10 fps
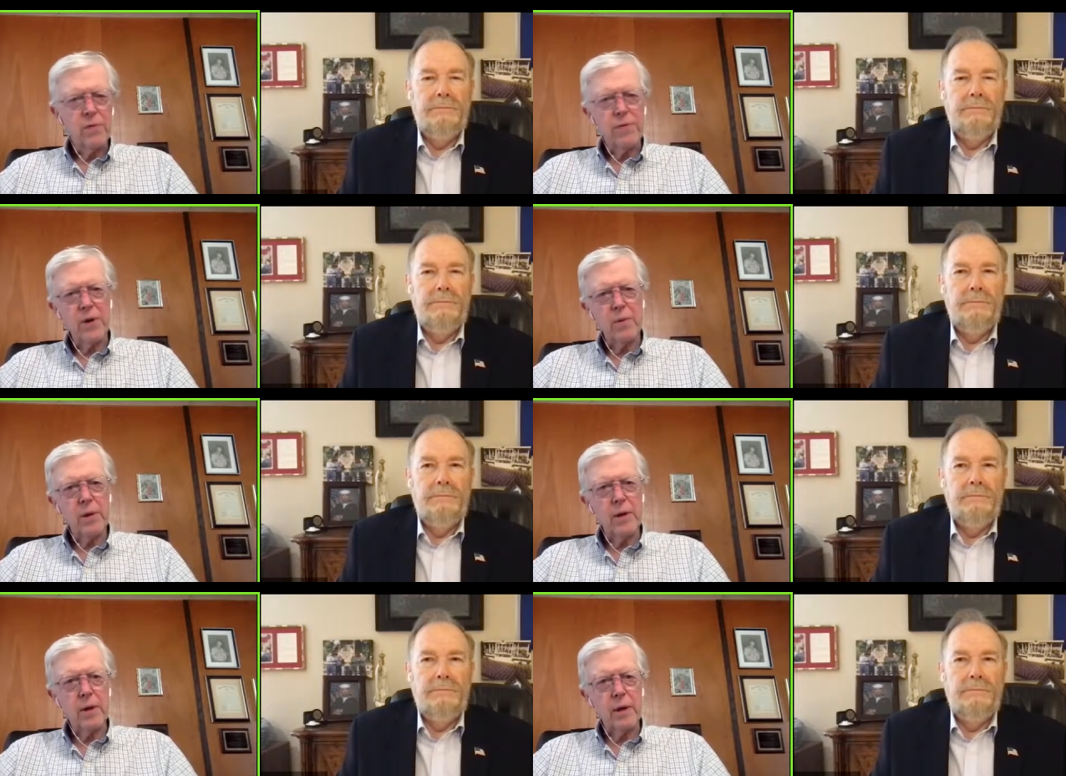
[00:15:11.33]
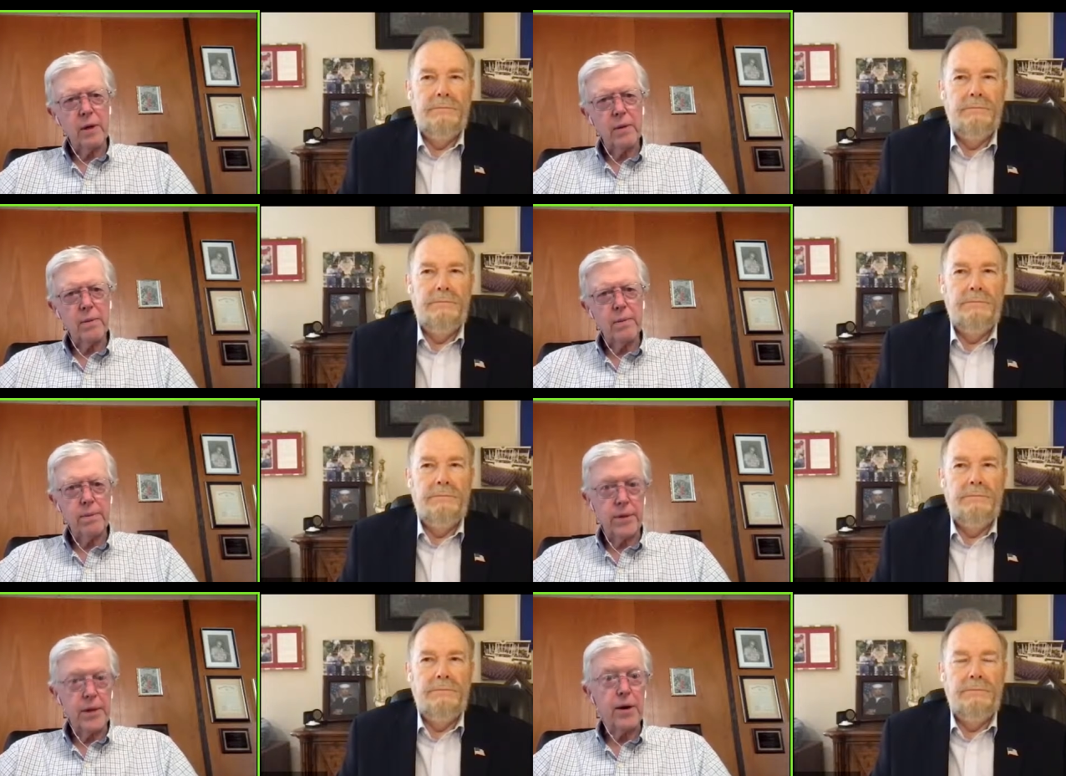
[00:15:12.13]
Speaker 1: from uh,
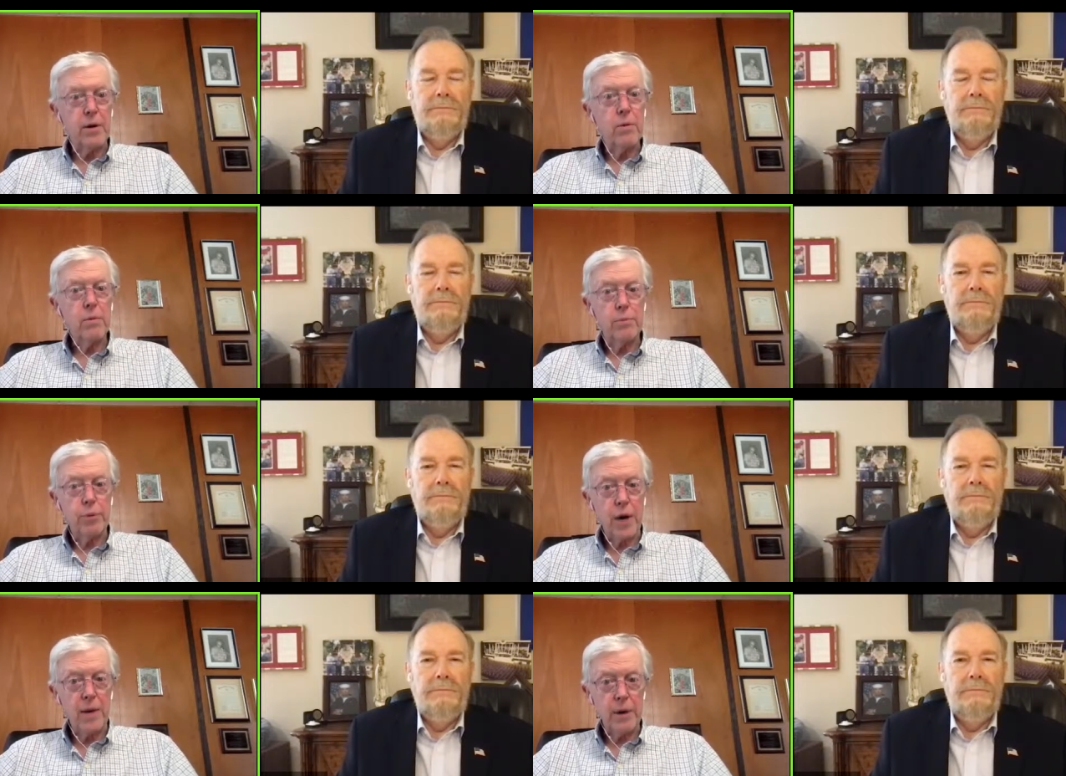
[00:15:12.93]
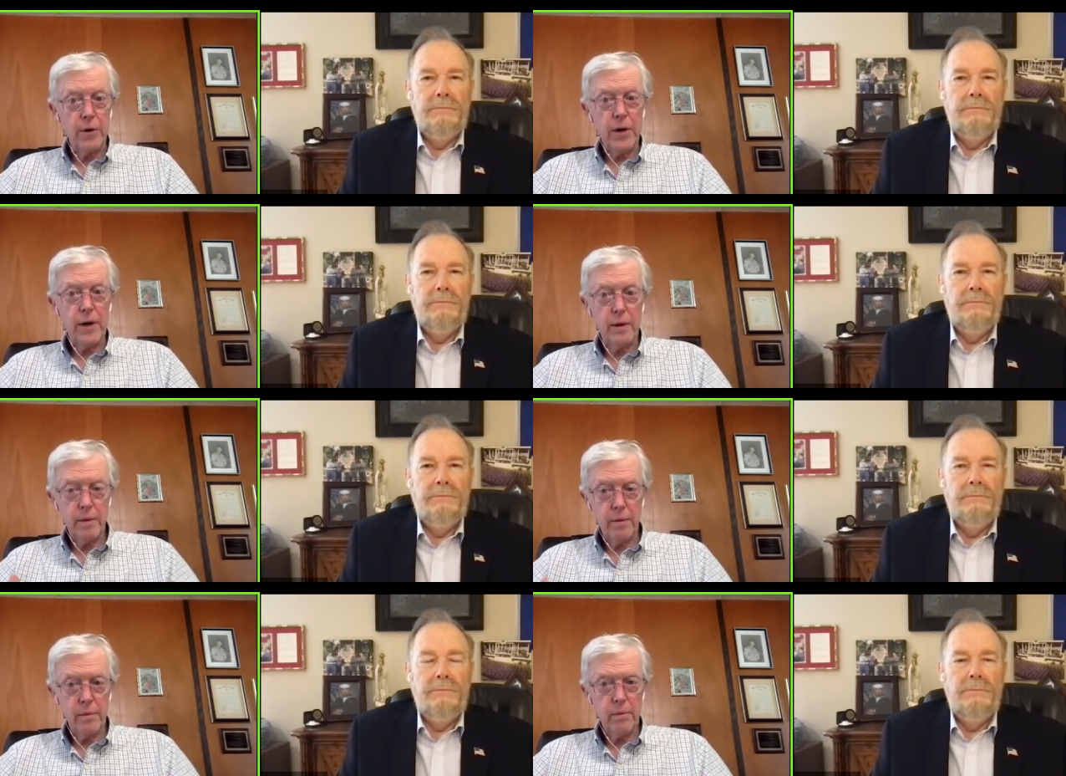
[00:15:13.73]
their primary
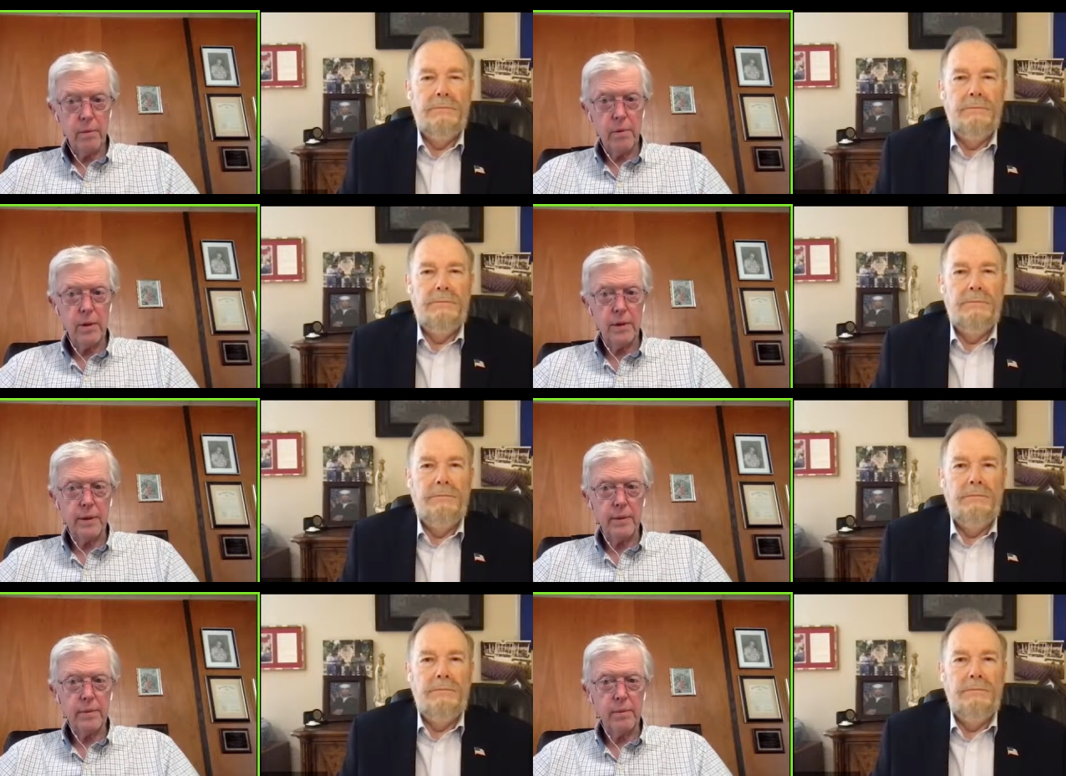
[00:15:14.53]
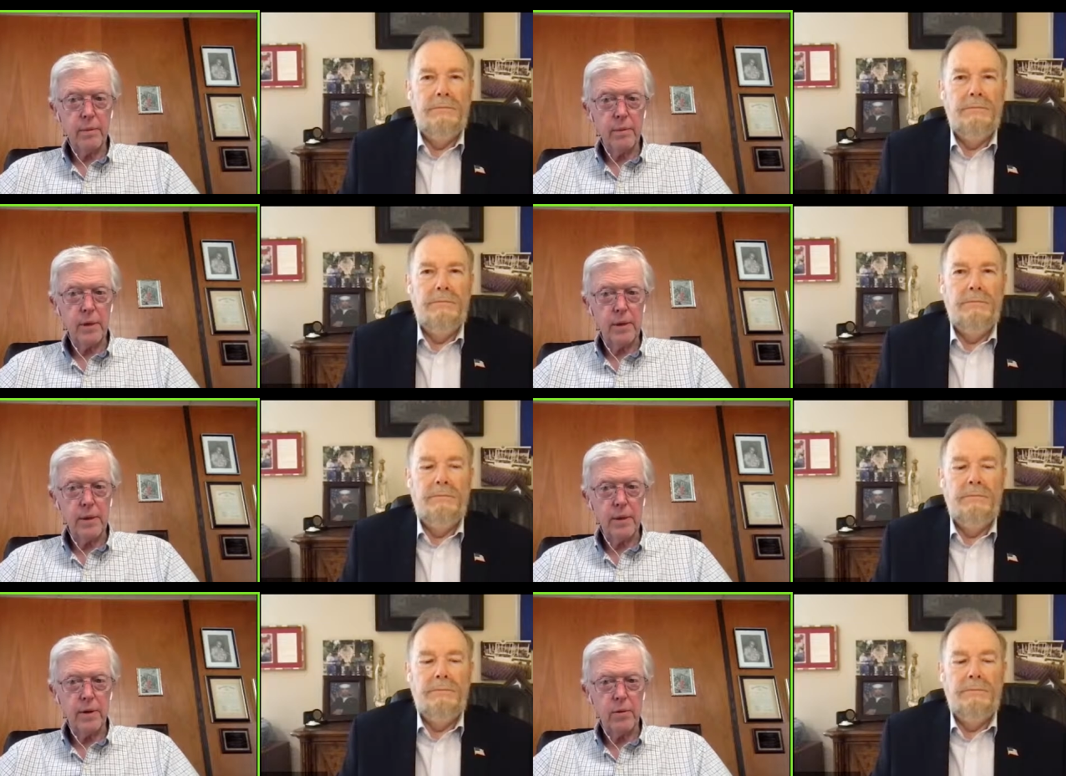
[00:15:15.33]
uh,
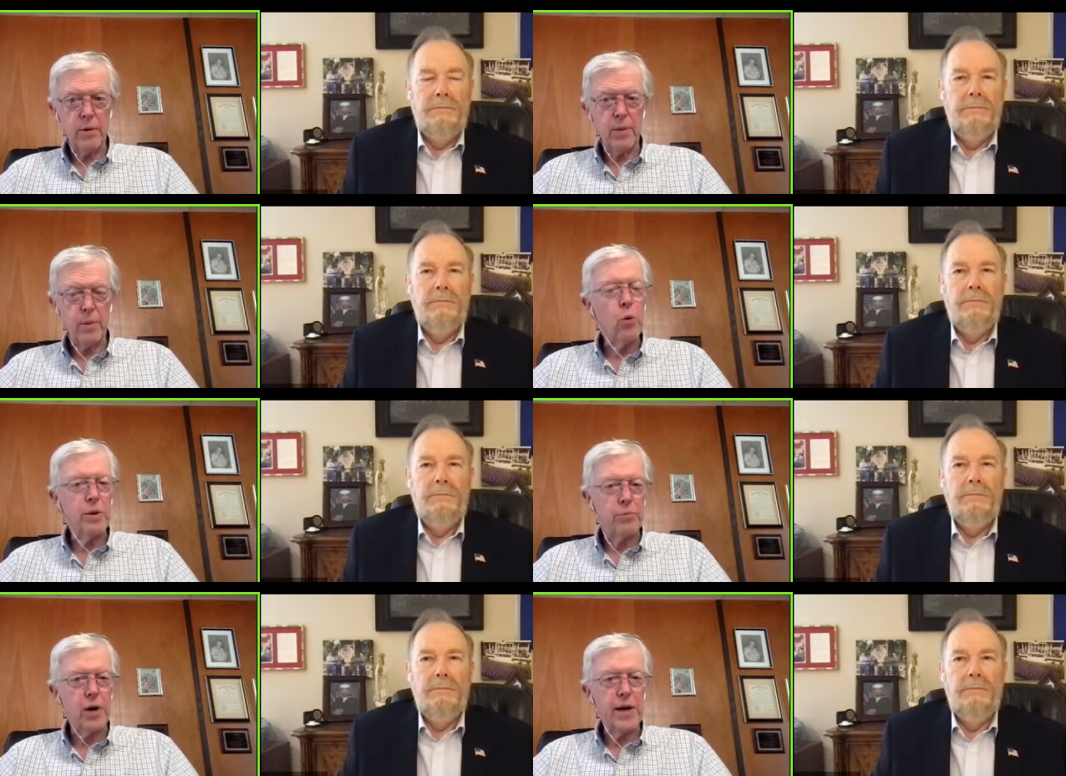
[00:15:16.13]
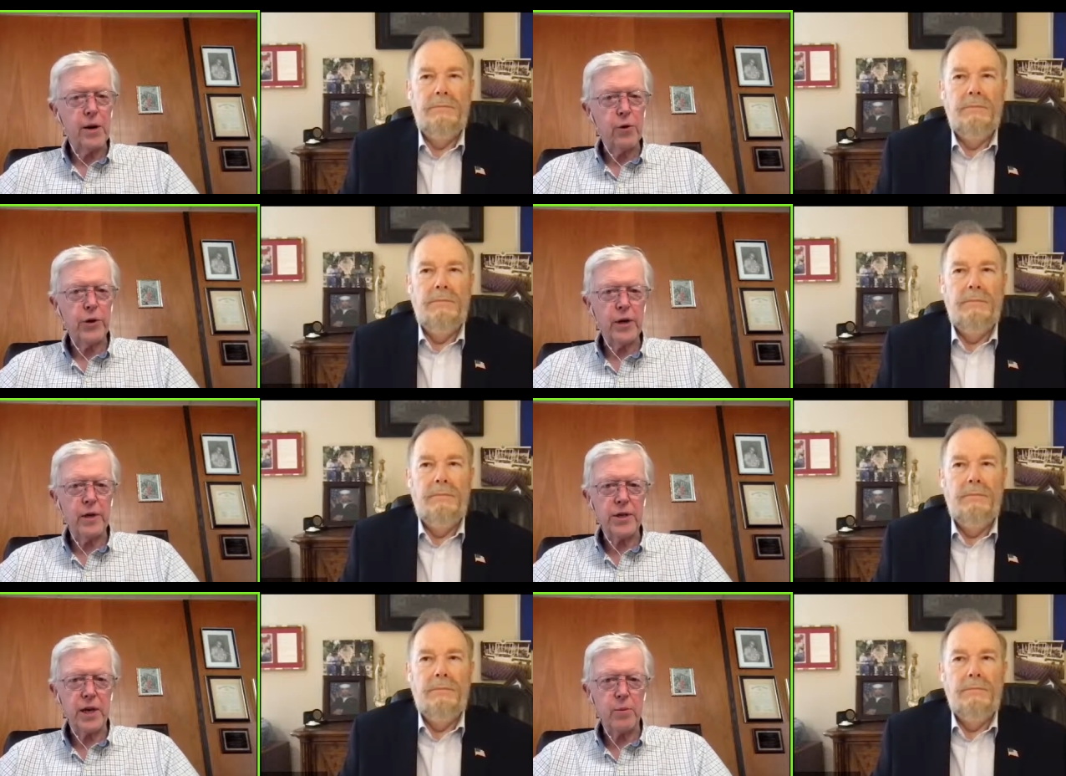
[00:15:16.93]
their number one priority,
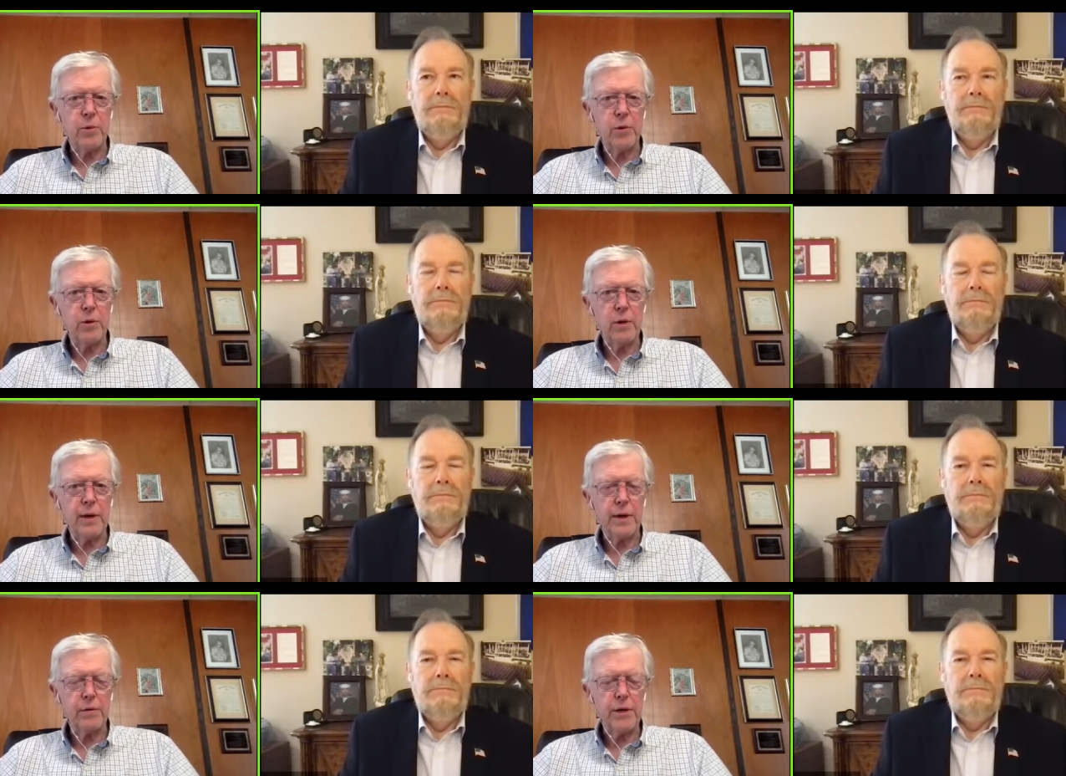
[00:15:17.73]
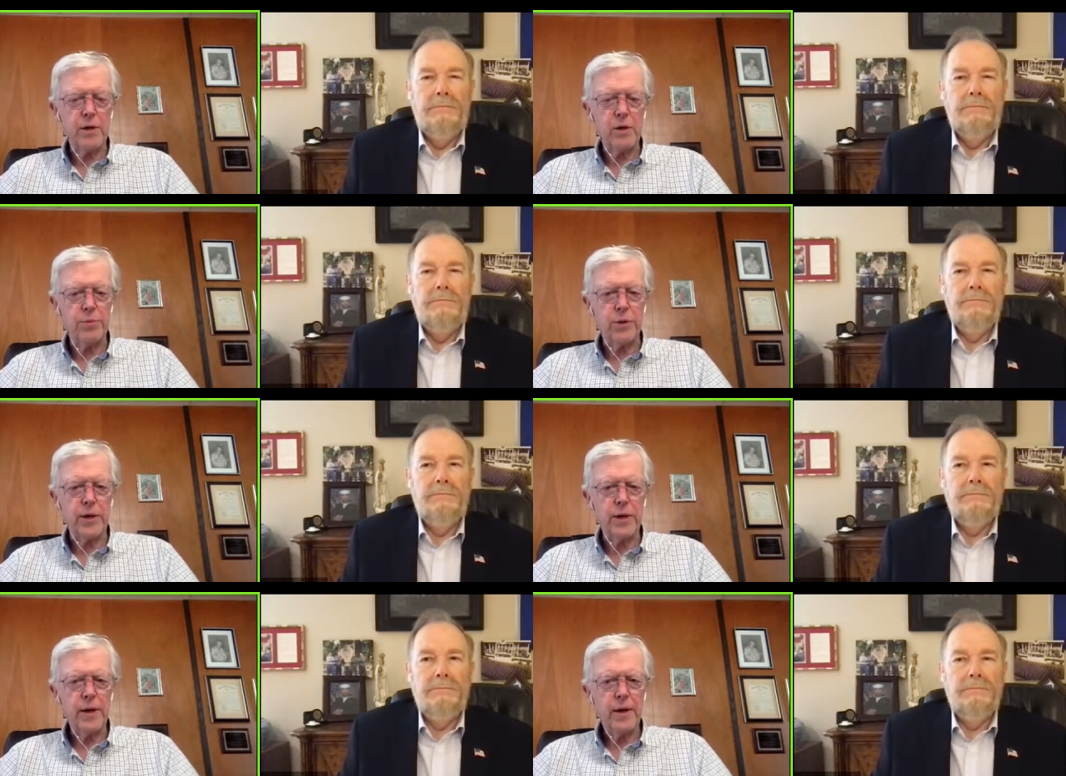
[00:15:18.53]
as Admiral Aquilino put
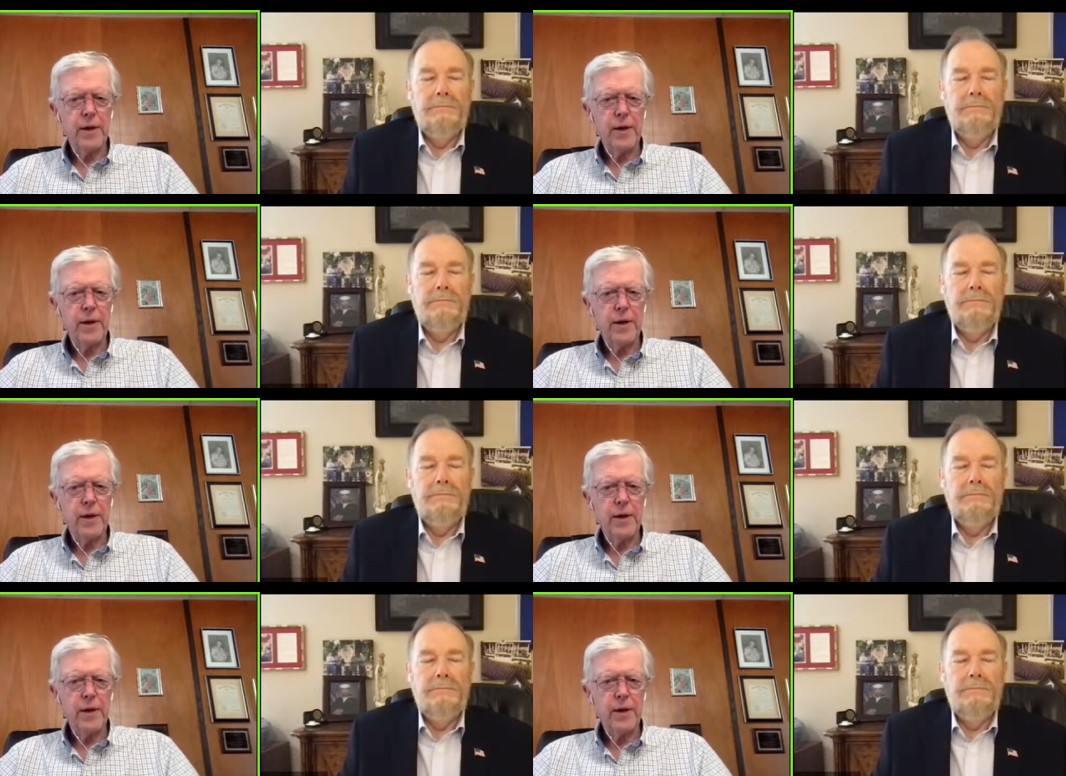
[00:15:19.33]
it.